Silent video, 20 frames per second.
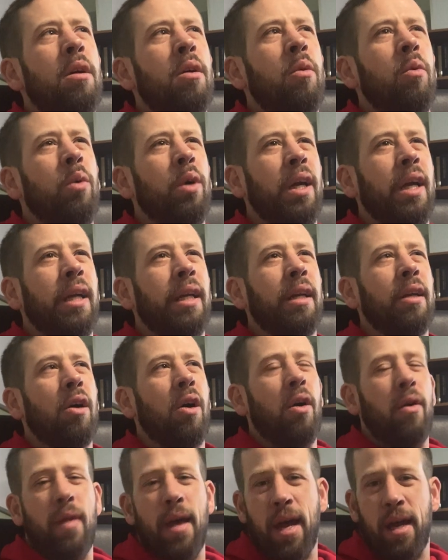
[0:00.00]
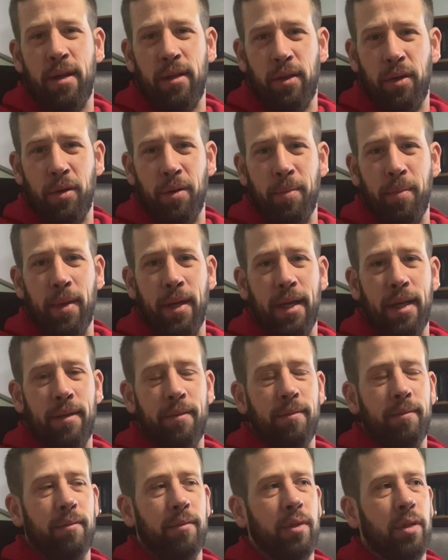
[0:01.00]
We'll get into all that in a little bit.
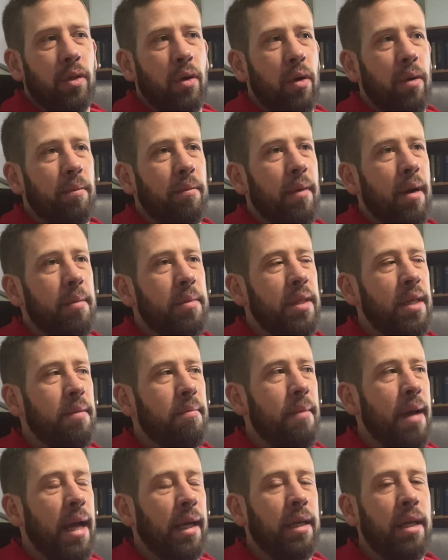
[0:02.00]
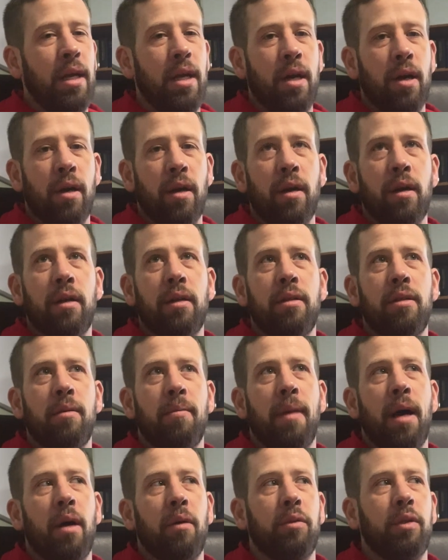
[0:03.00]
So I'm sitting back here. It's
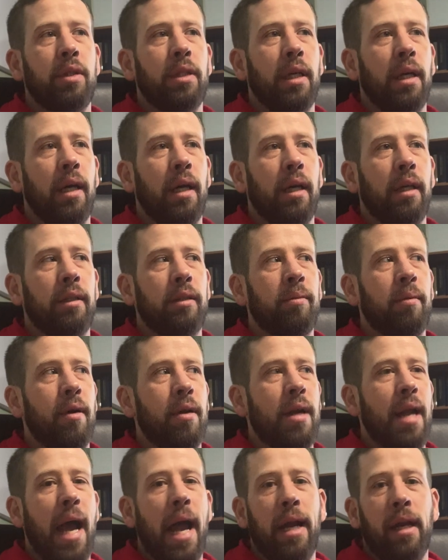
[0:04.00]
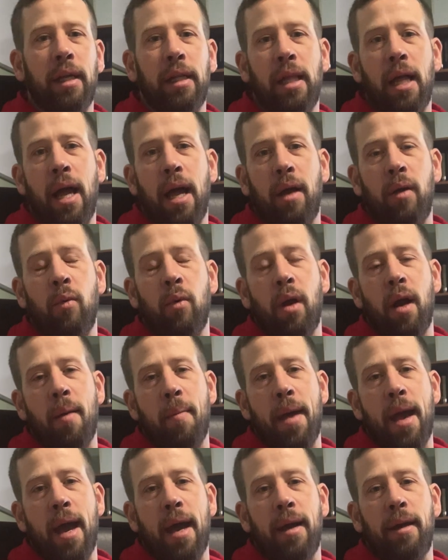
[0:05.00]
about 9 o'clock where I'm
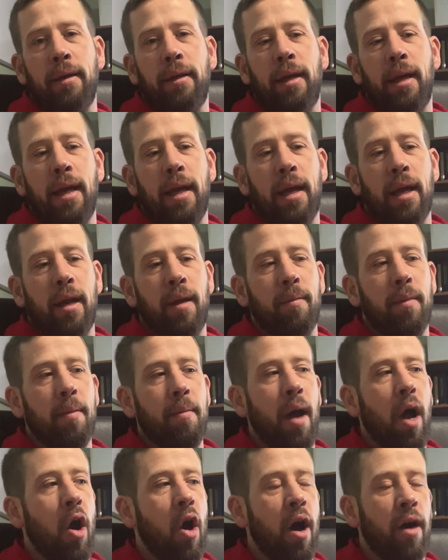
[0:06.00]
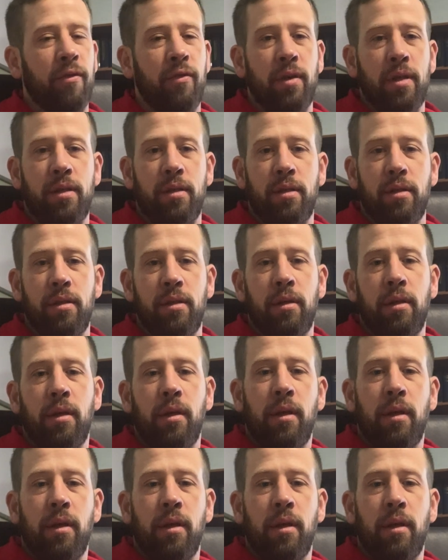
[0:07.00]
at, and I'm in my office.